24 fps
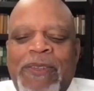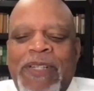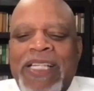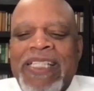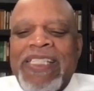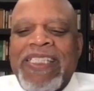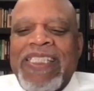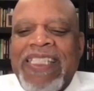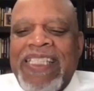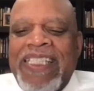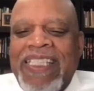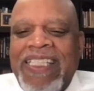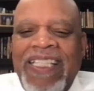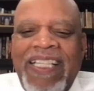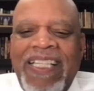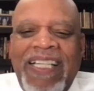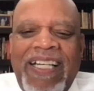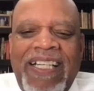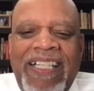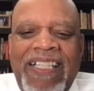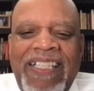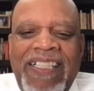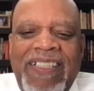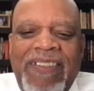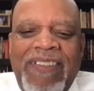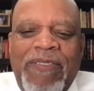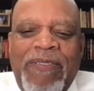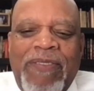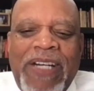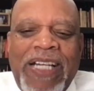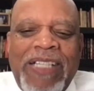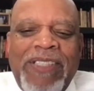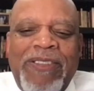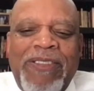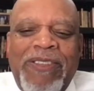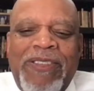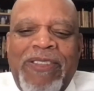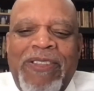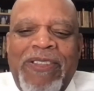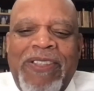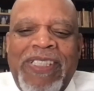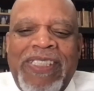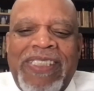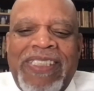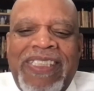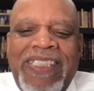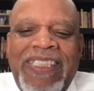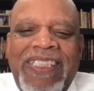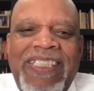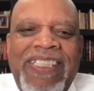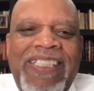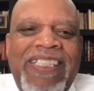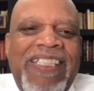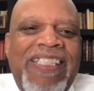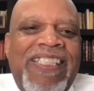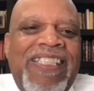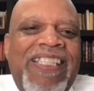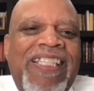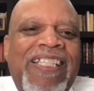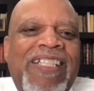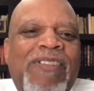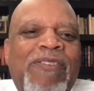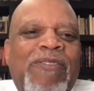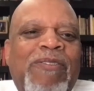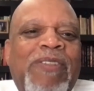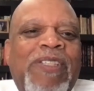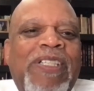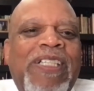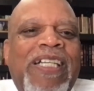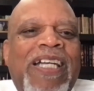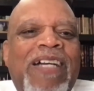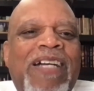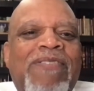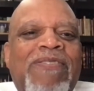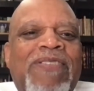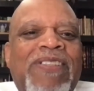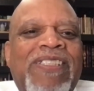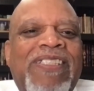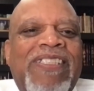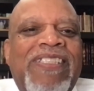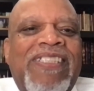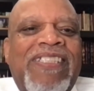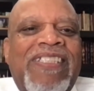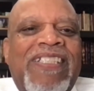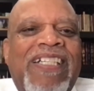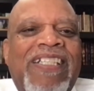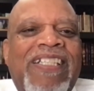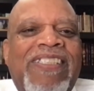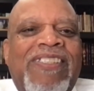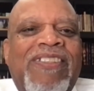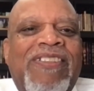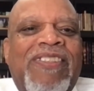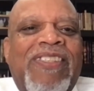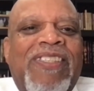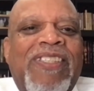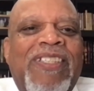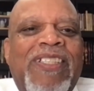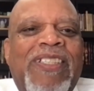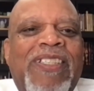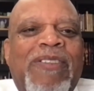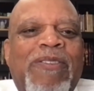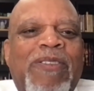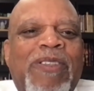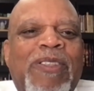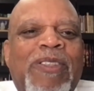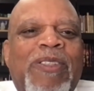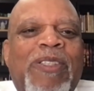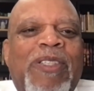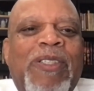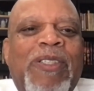any final thoughts? Anything we haven't discussed you think would